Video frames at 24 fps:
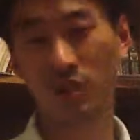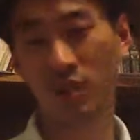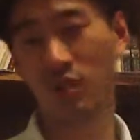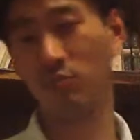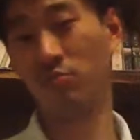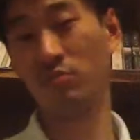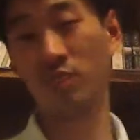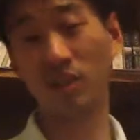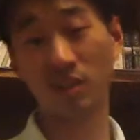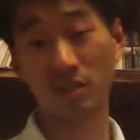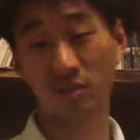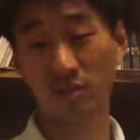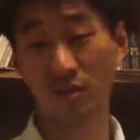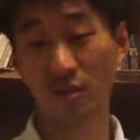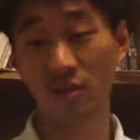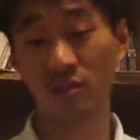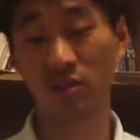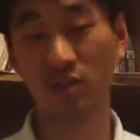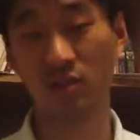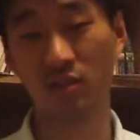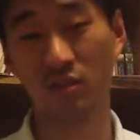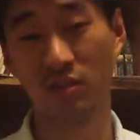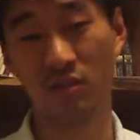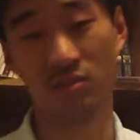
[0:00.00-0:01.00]
games that does
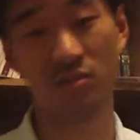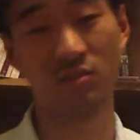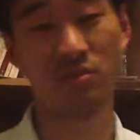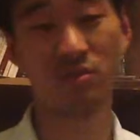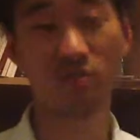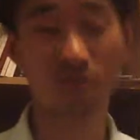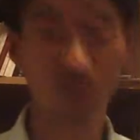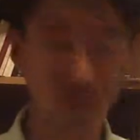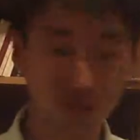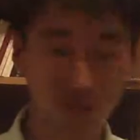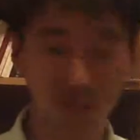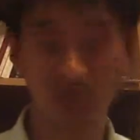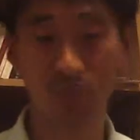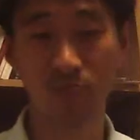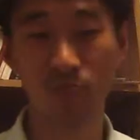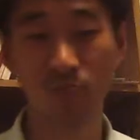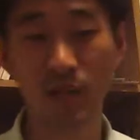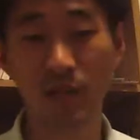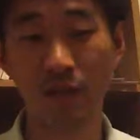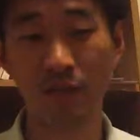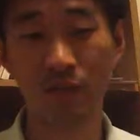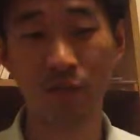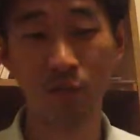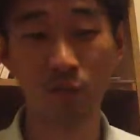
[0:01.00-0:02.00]
exist on this
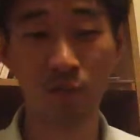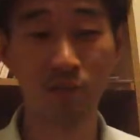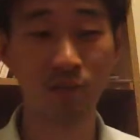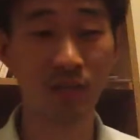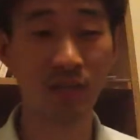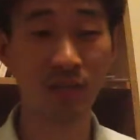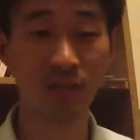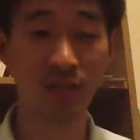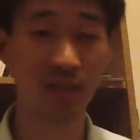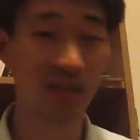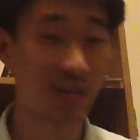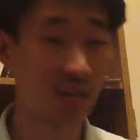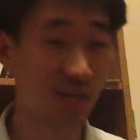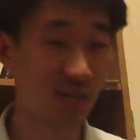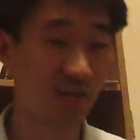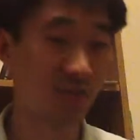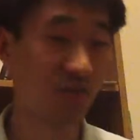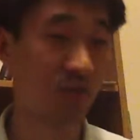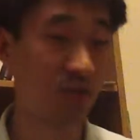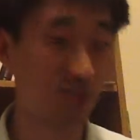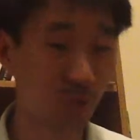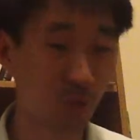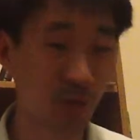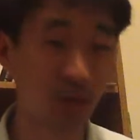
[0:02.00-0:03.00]
platform that you're
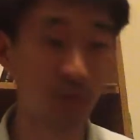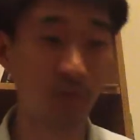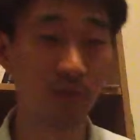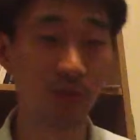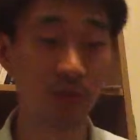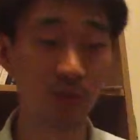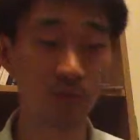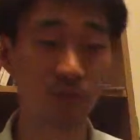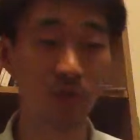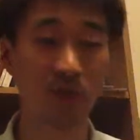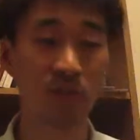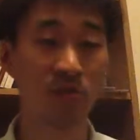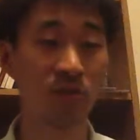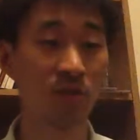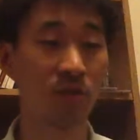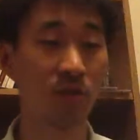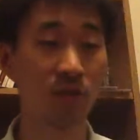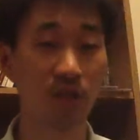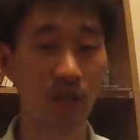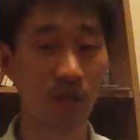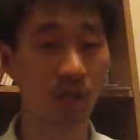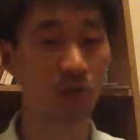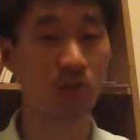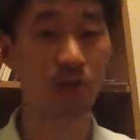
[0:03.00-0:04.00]
actually driving and racing,
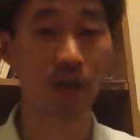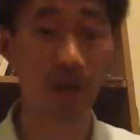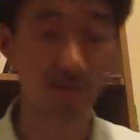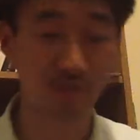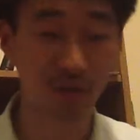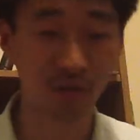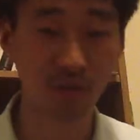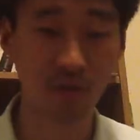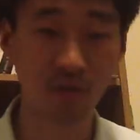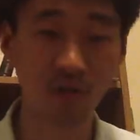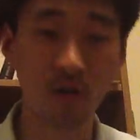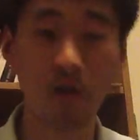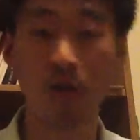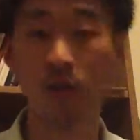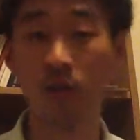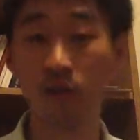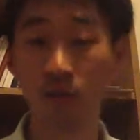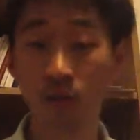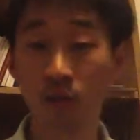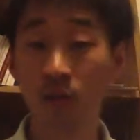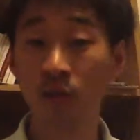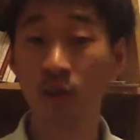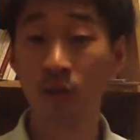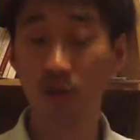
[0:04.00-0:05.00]
and the graphics are
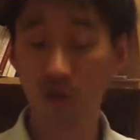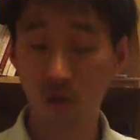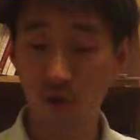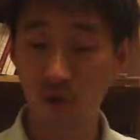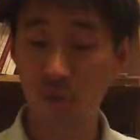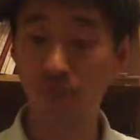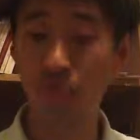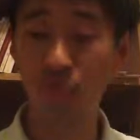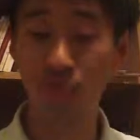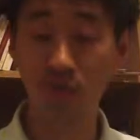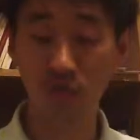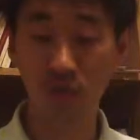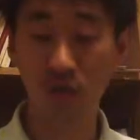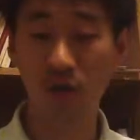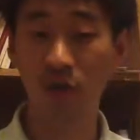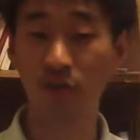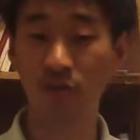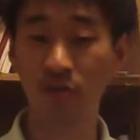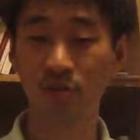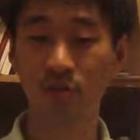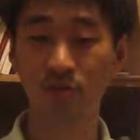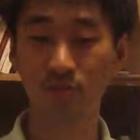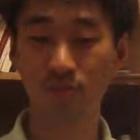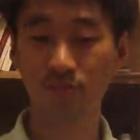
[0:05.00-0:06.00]
are pretty
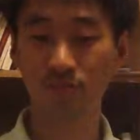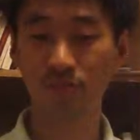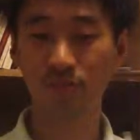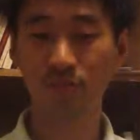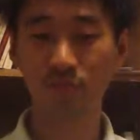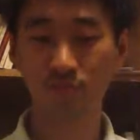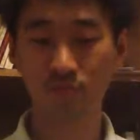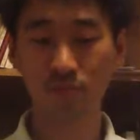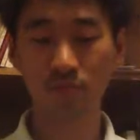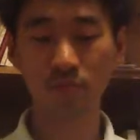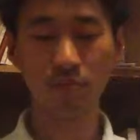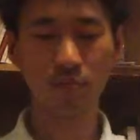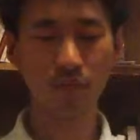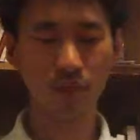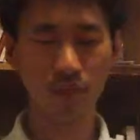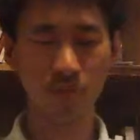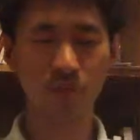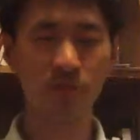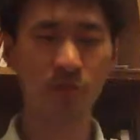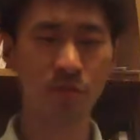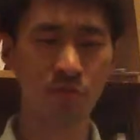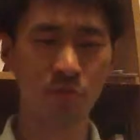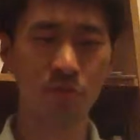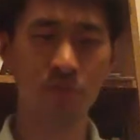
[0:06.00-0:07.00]
awesome. But
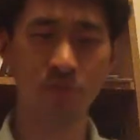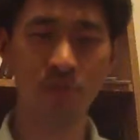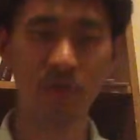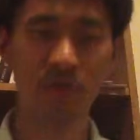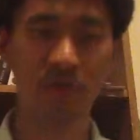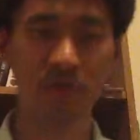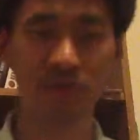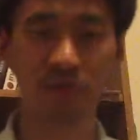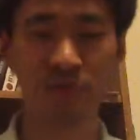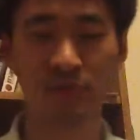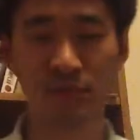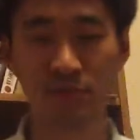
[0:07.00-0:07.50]
this was my first